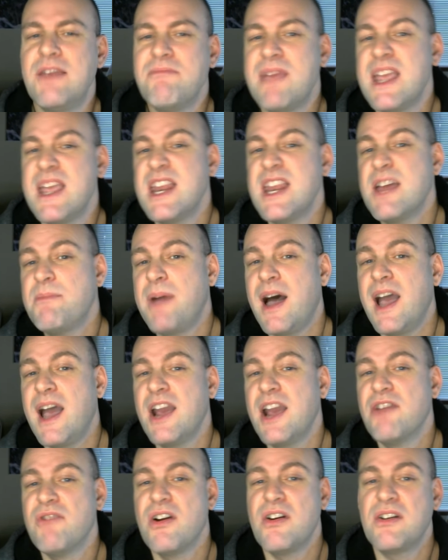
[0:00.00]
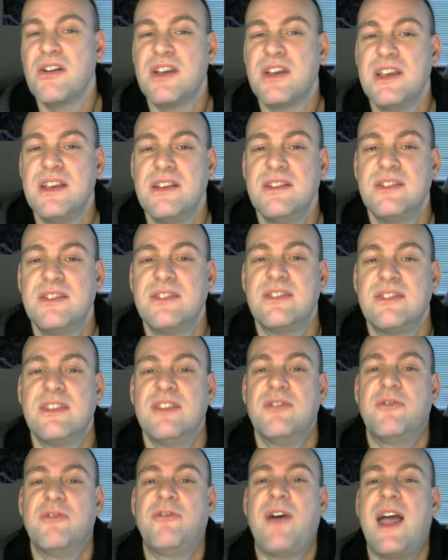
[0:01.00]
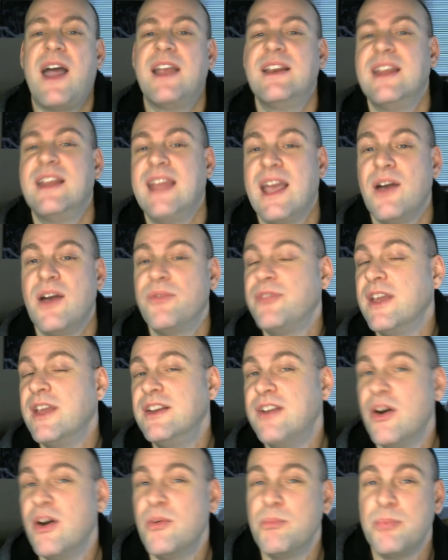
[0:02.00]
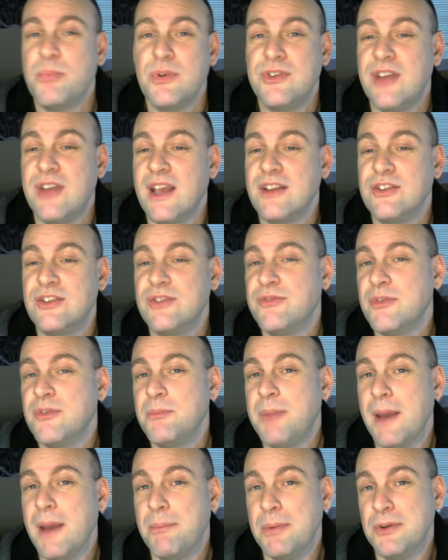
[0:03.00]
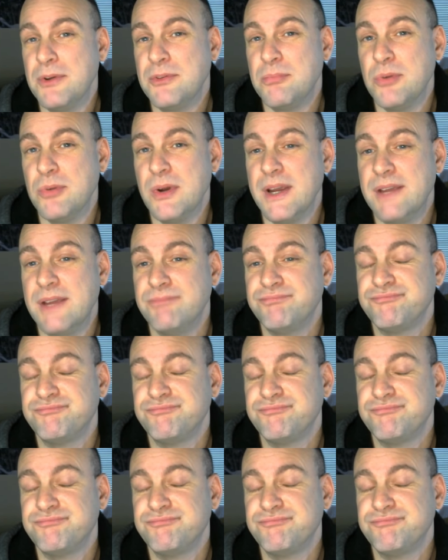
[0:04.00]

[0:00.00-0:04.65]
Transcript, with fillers: made up hierarchies and finding out they don't protect you from pepper spray.